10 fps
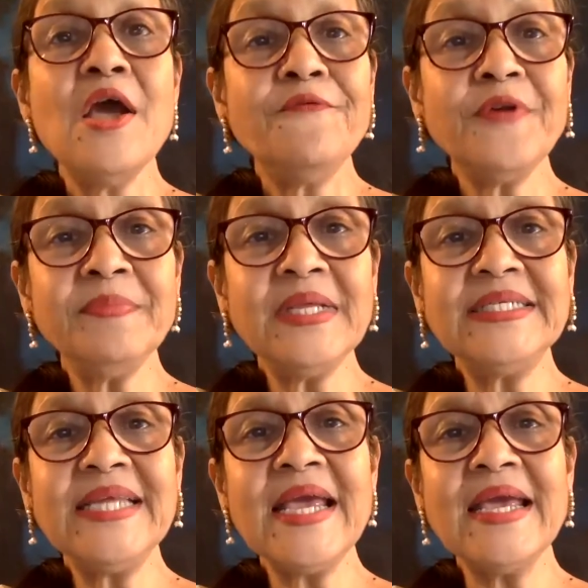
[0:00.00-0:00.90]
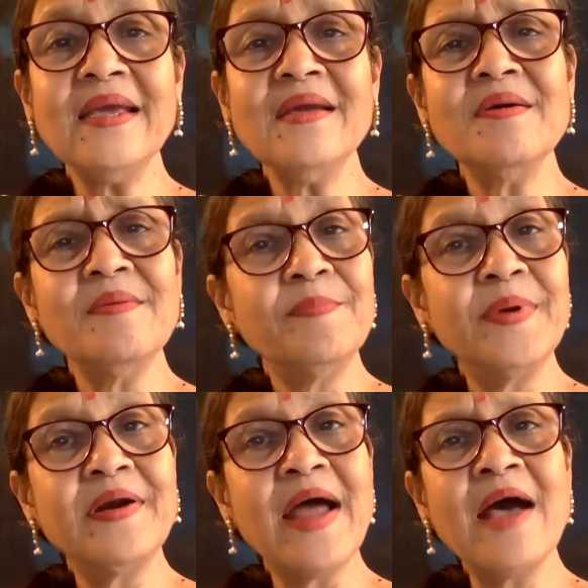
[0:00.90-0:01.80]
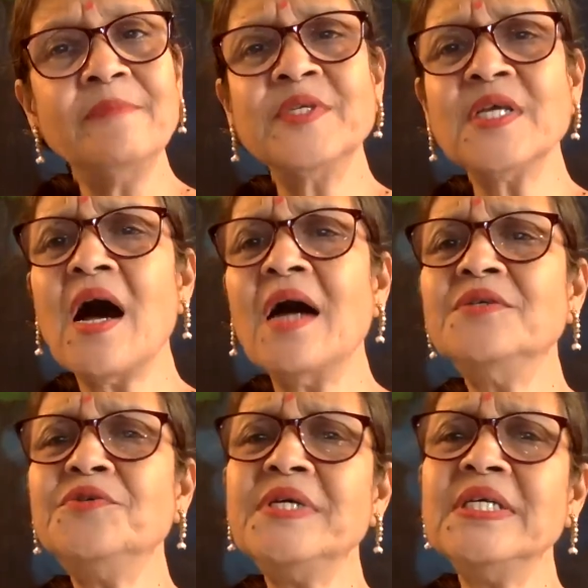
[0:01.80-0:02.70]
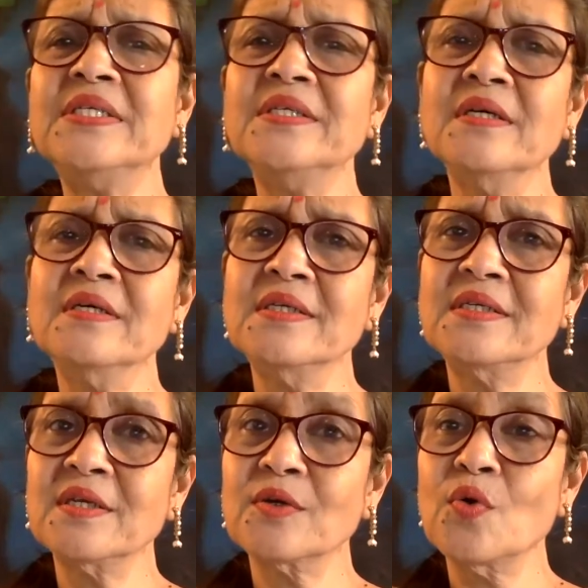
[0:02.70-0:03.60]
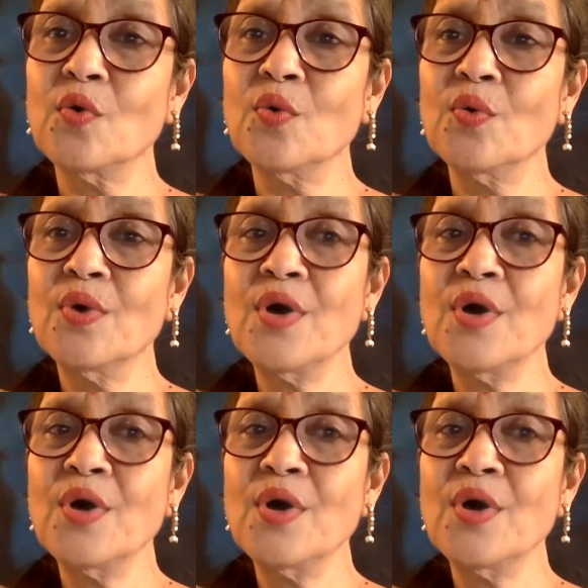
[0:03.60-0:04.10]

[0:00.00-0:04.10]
From the day, perhaps 100 years ago,